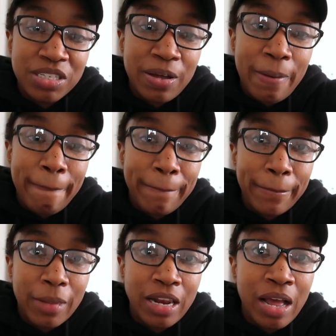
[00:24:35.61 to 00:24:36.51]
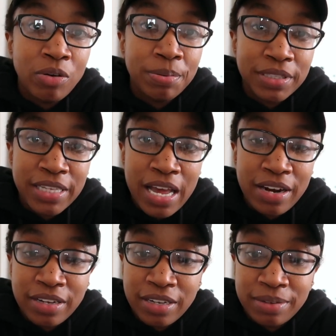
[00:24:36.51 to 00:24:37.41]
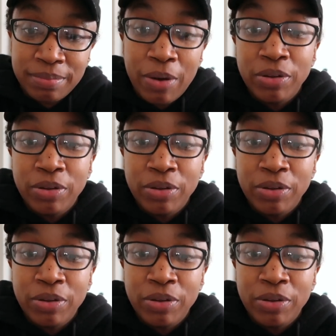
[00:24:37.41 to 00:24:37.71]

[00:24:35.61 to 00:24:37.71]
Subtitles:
So, and I will put that on